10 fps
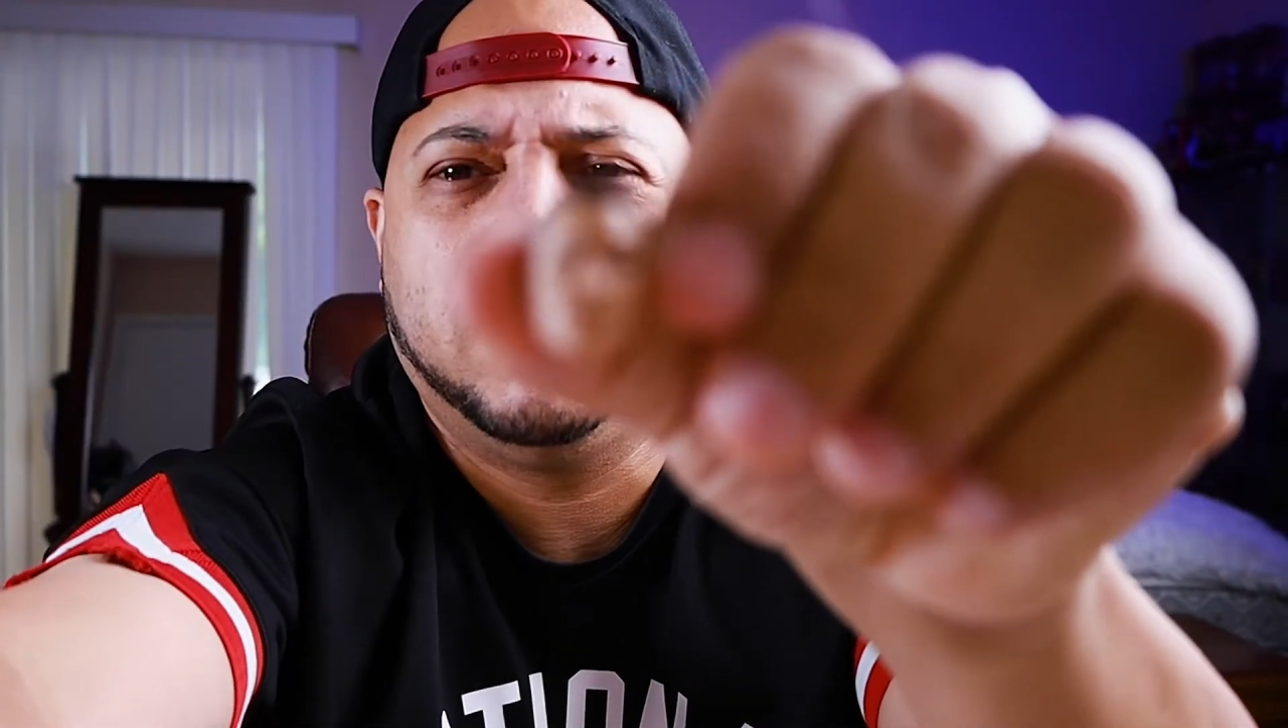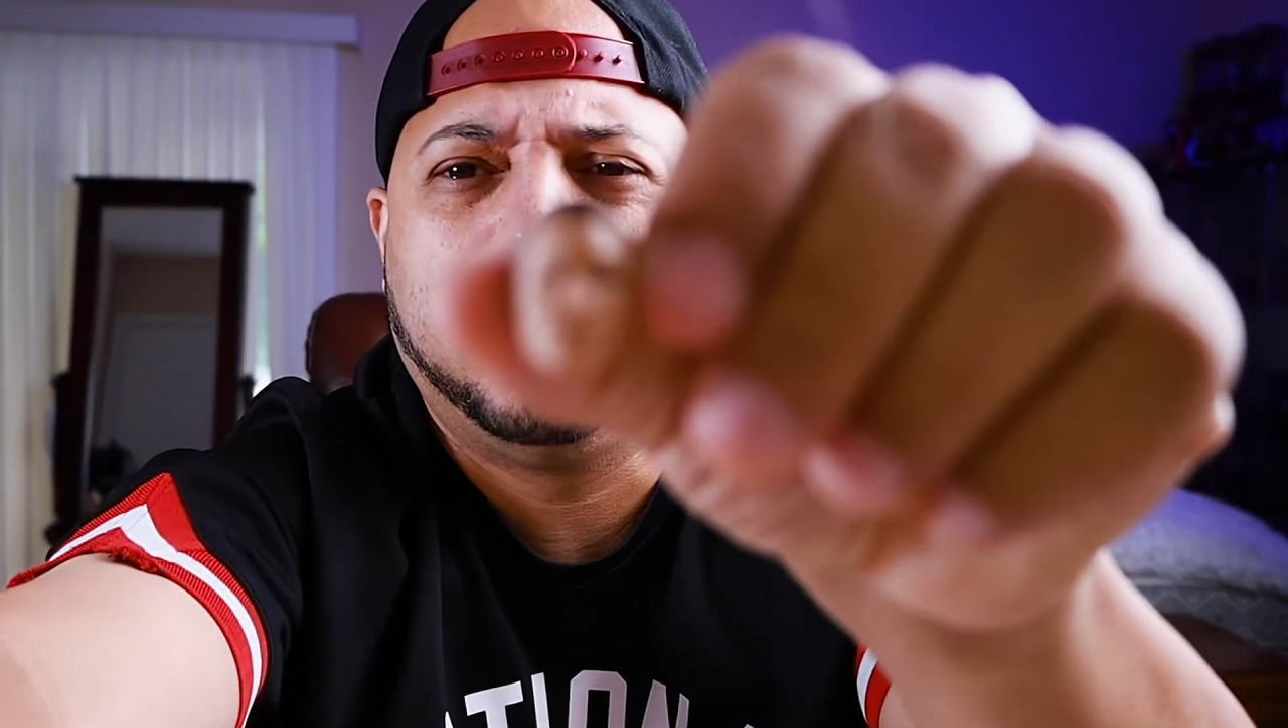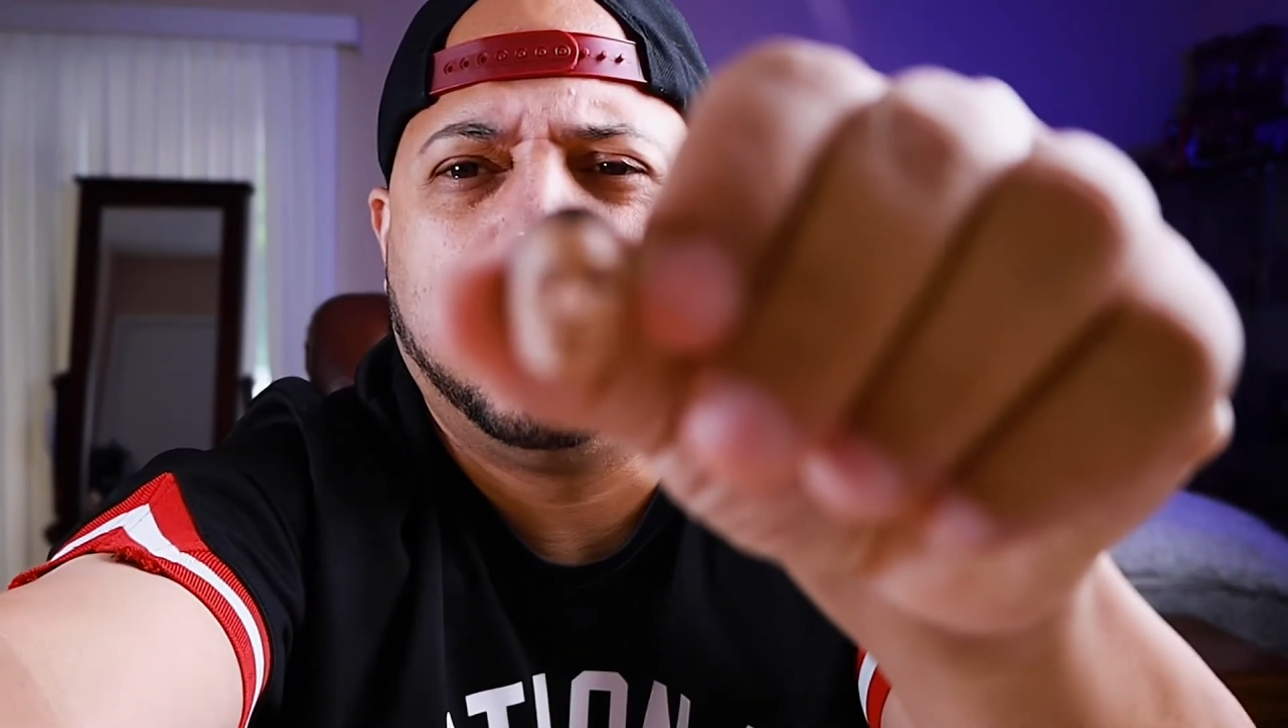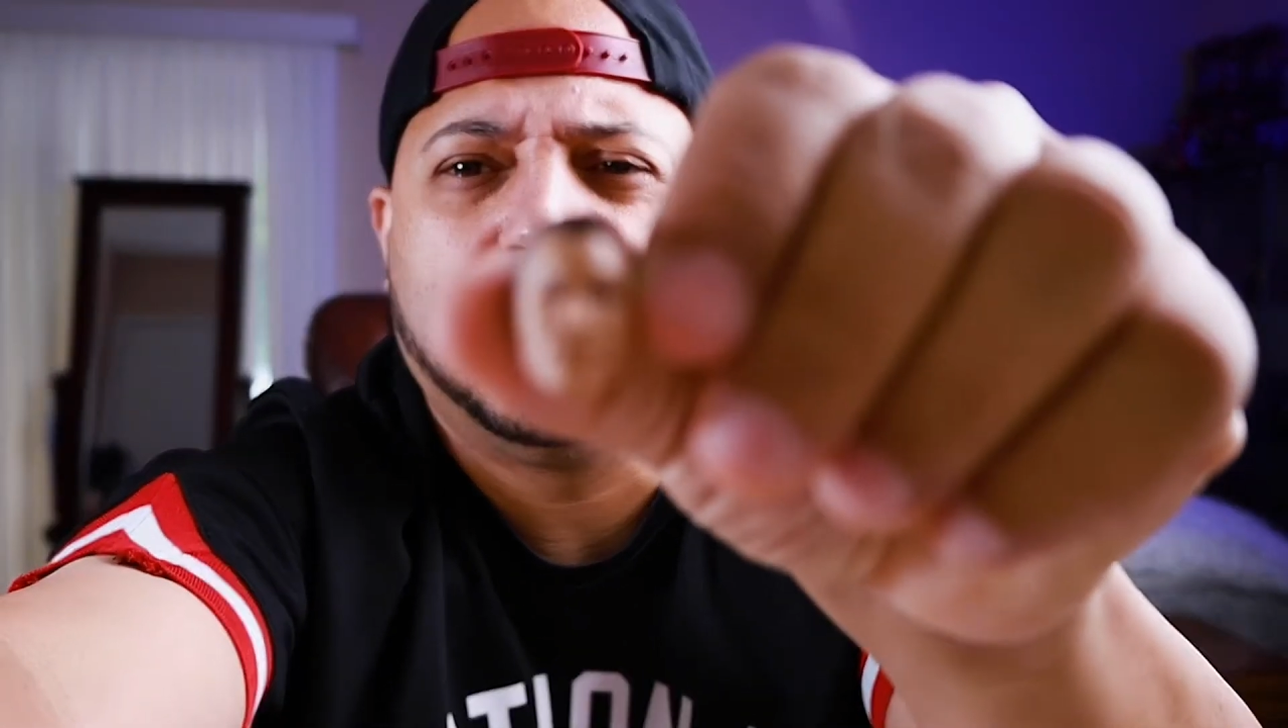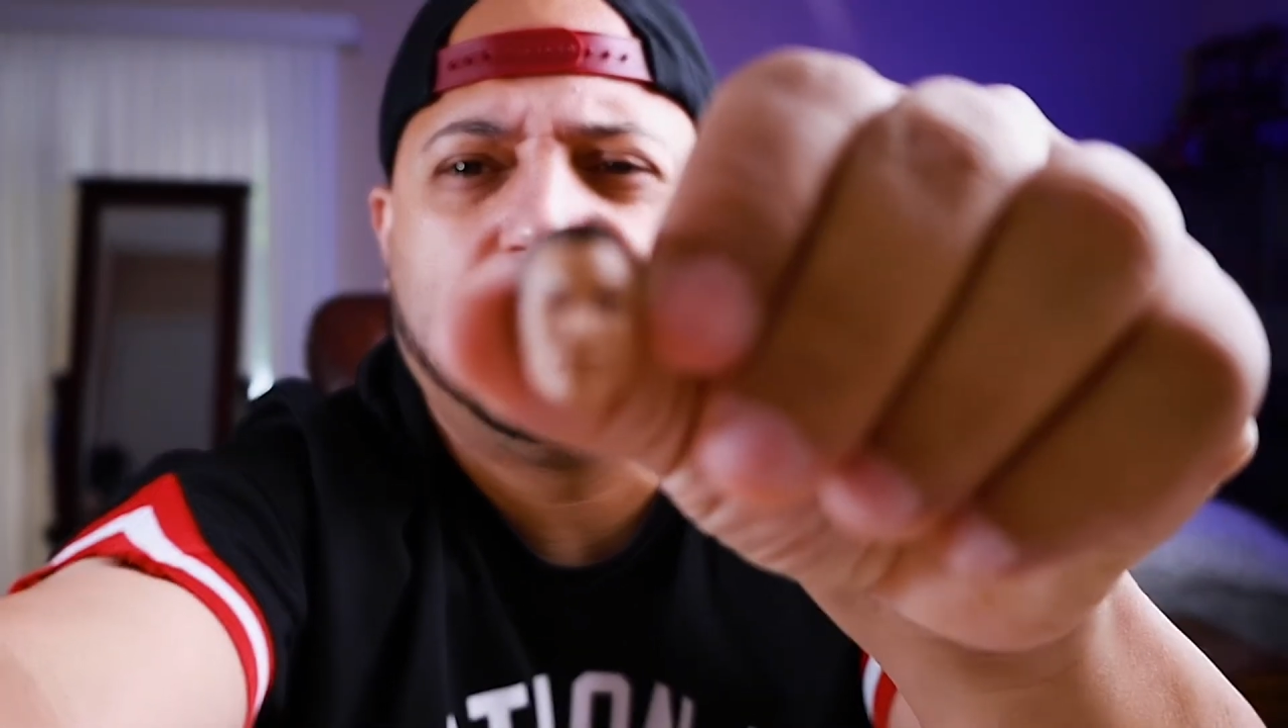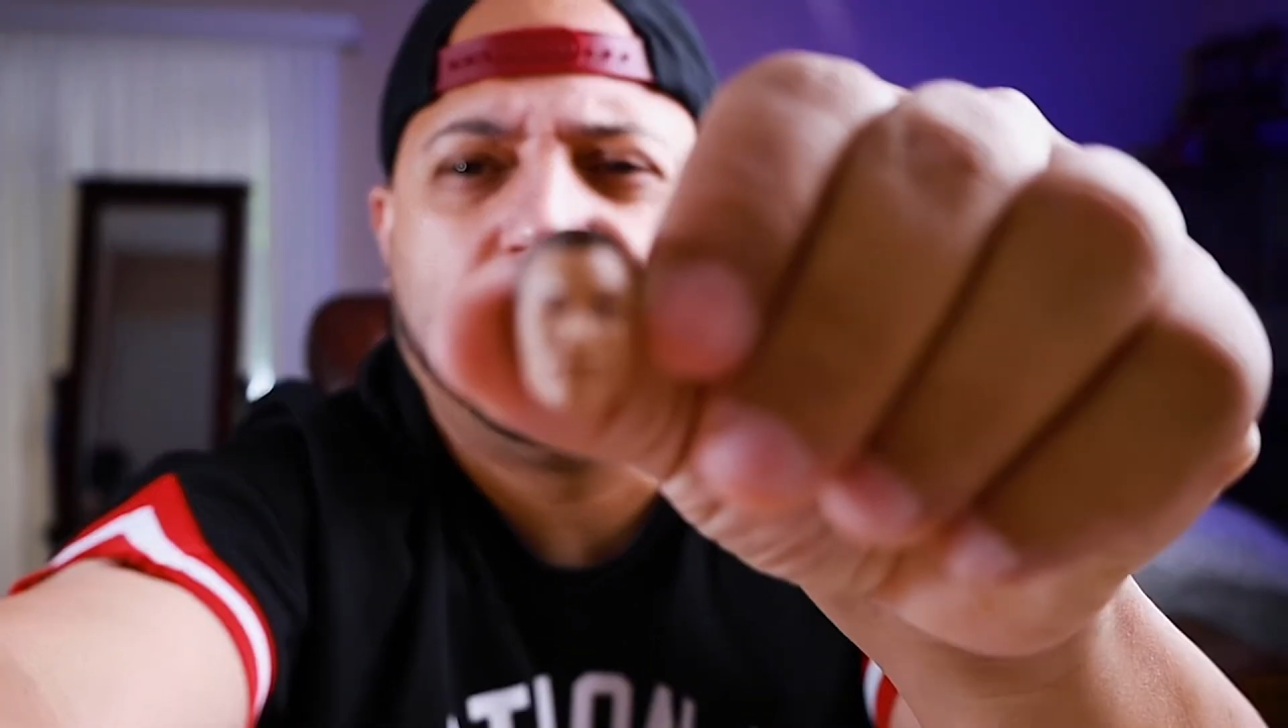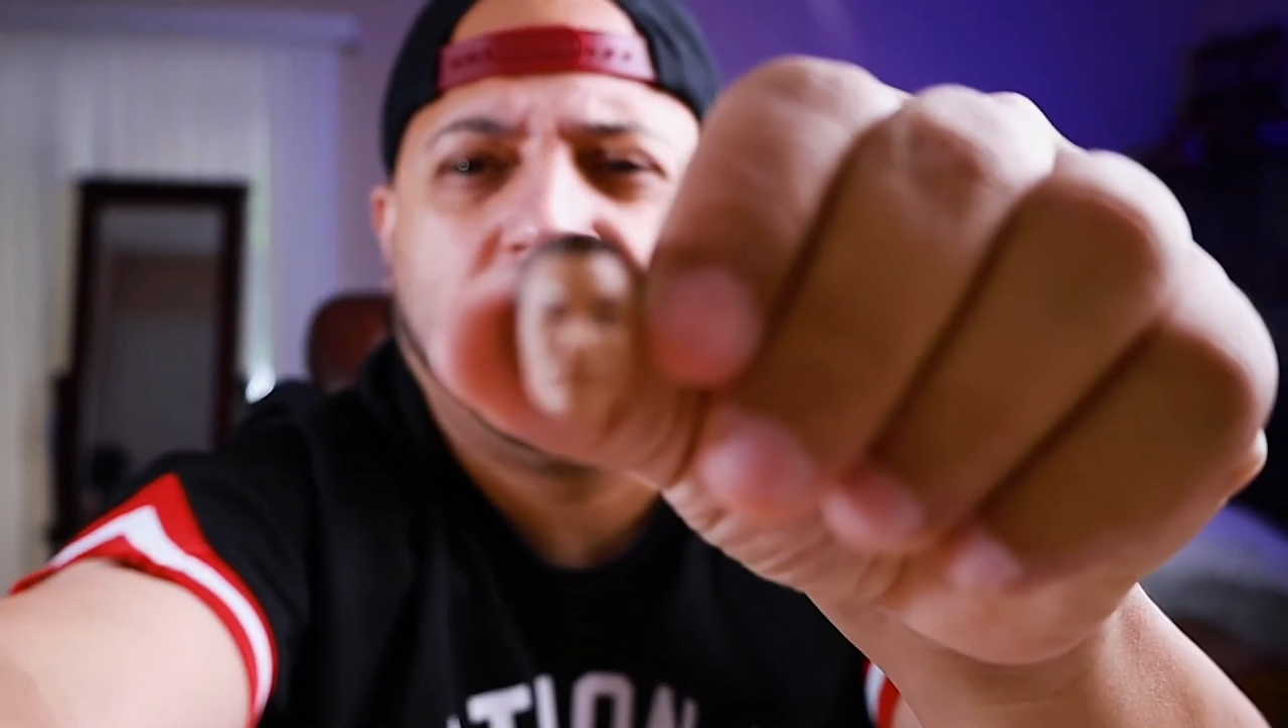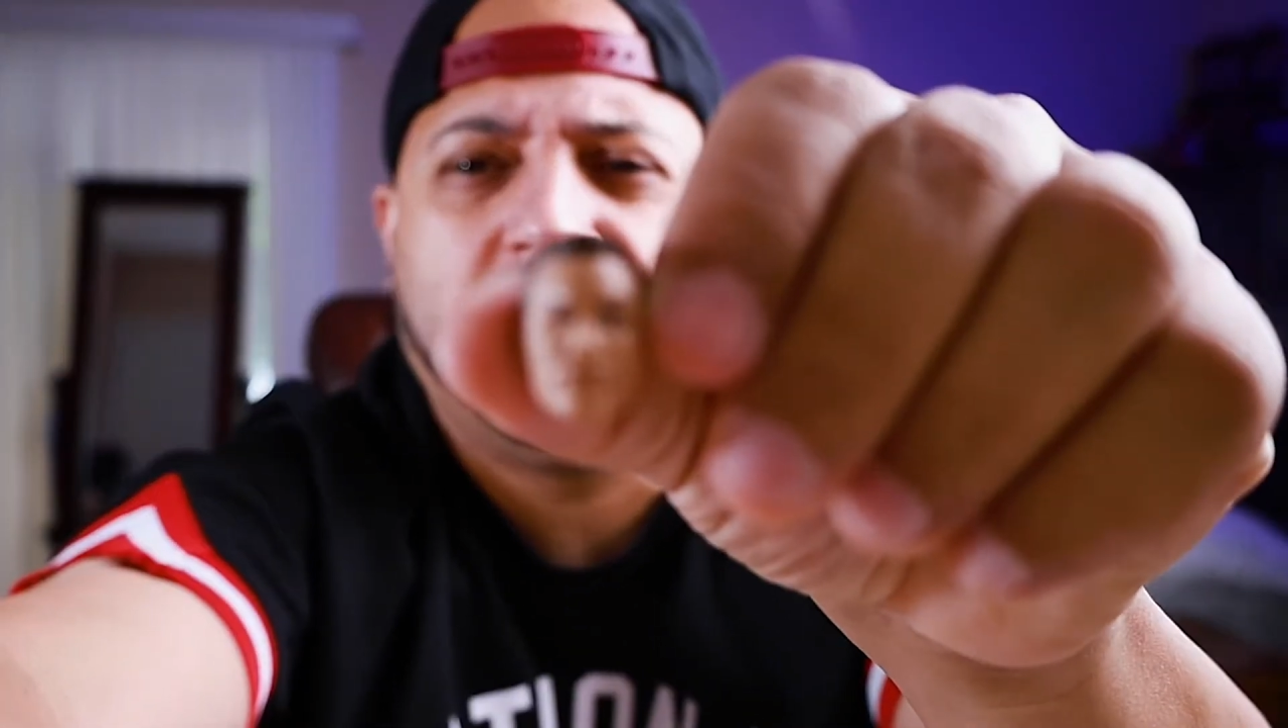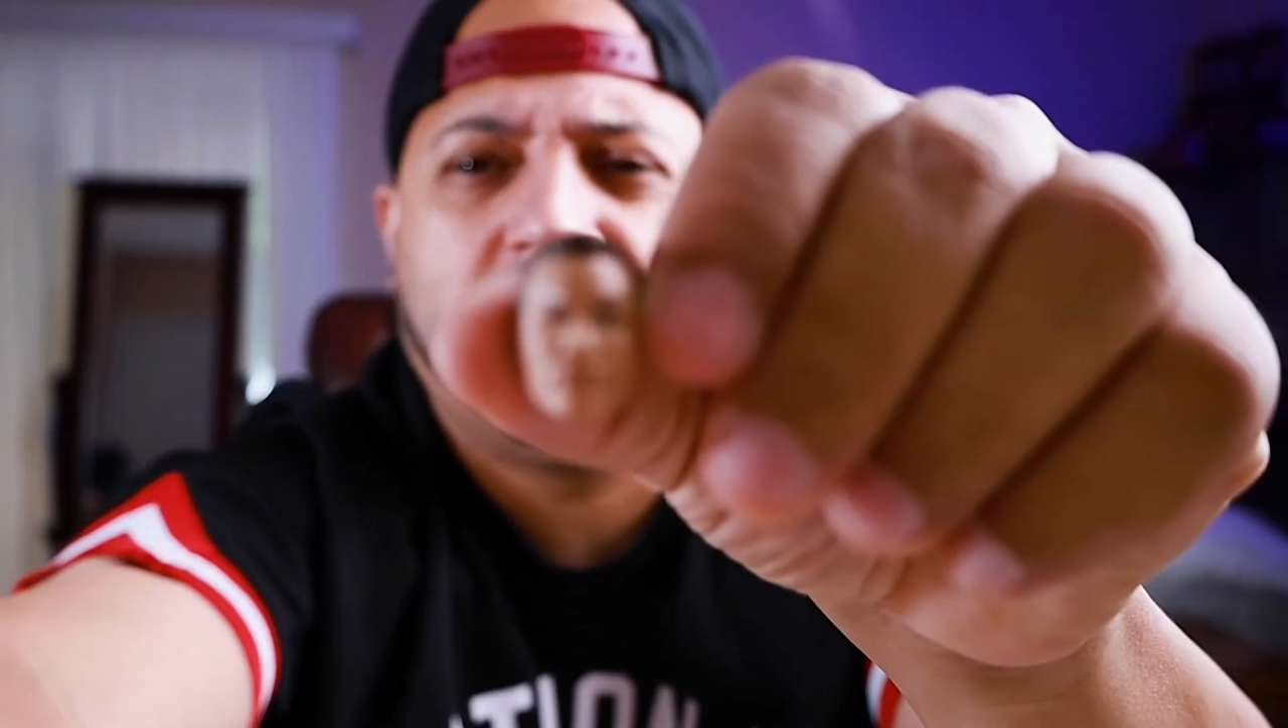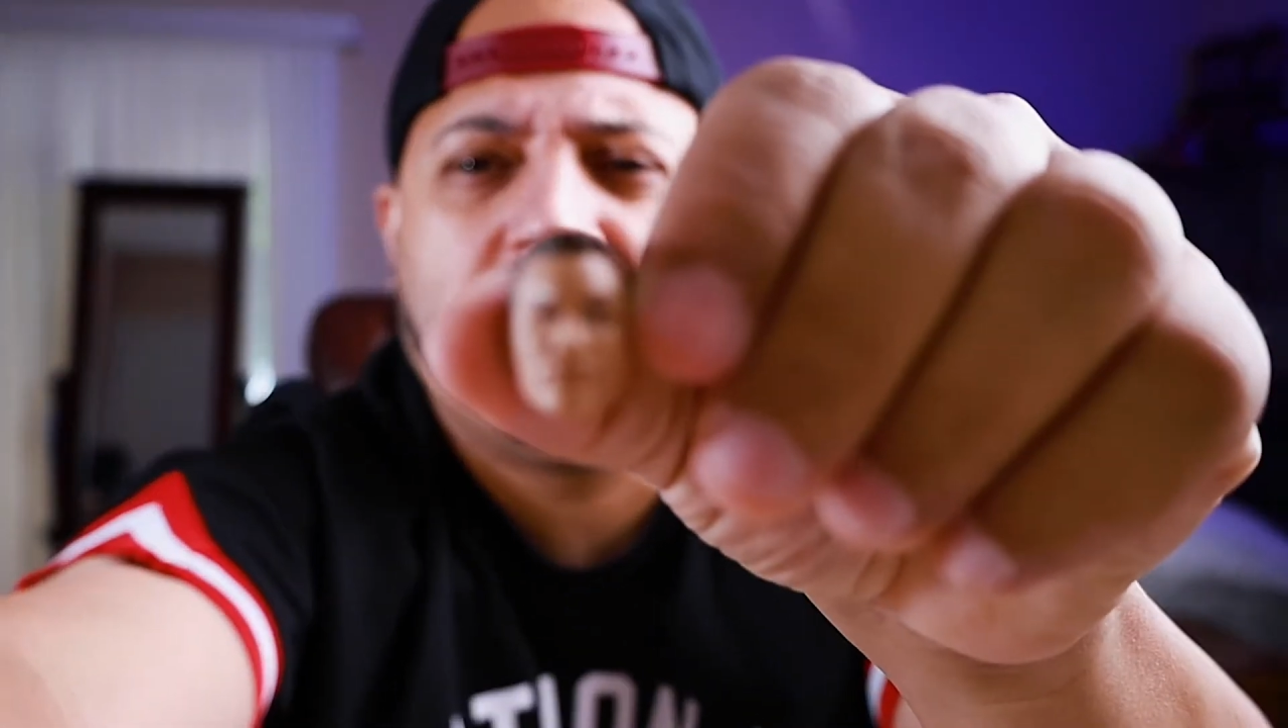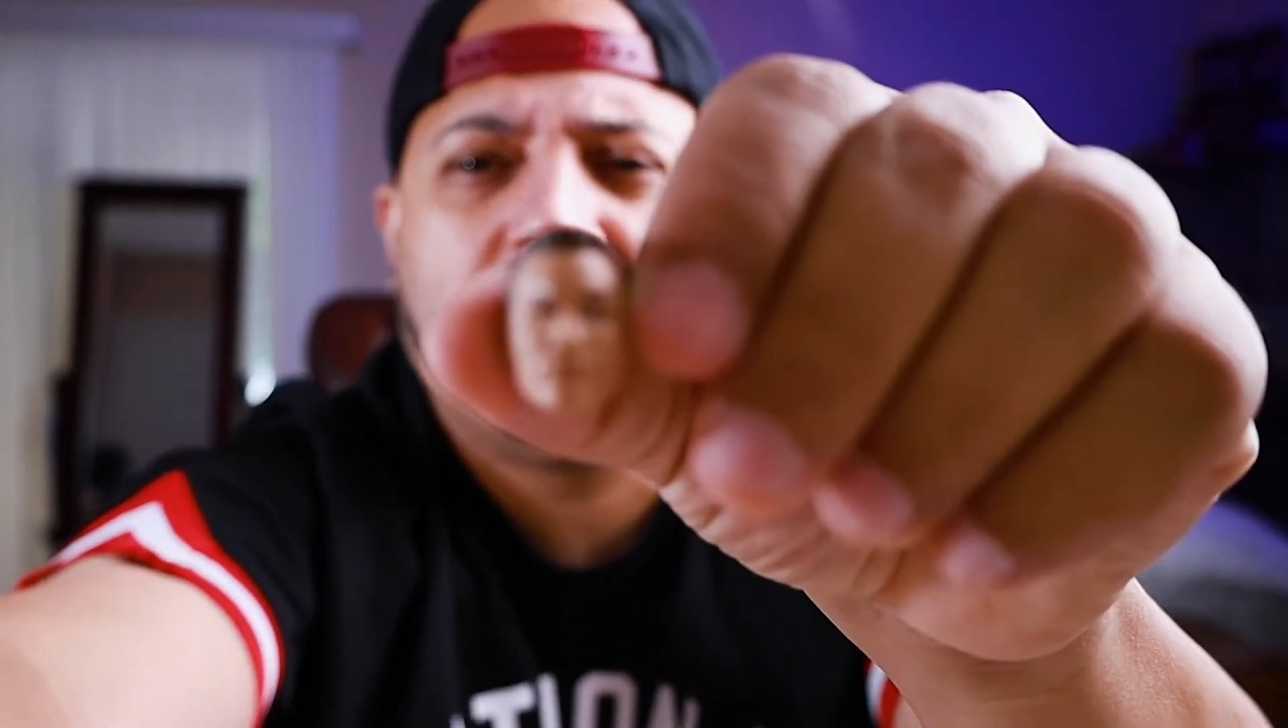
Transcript: focus on it.